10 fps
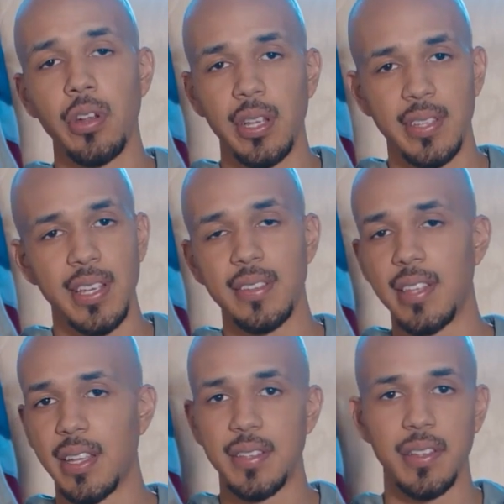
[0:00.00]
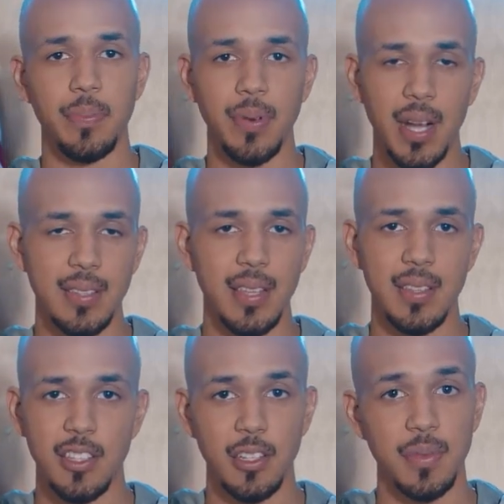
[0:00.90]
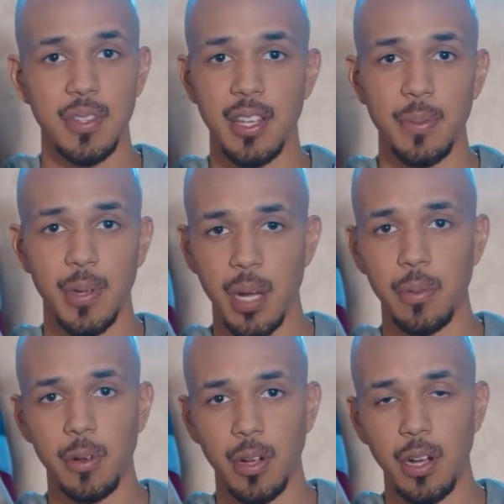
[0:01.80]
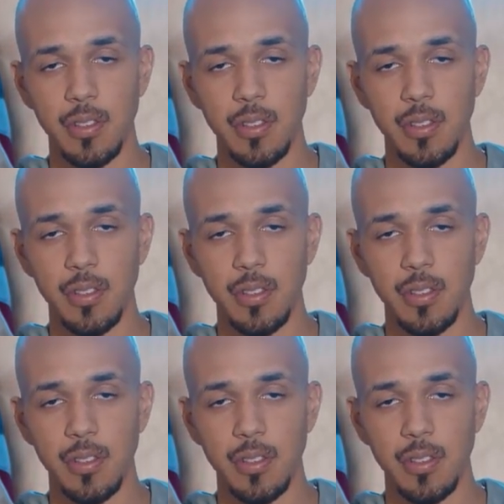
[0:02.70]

work. It takes sticking to the process, you know what I'm saying, to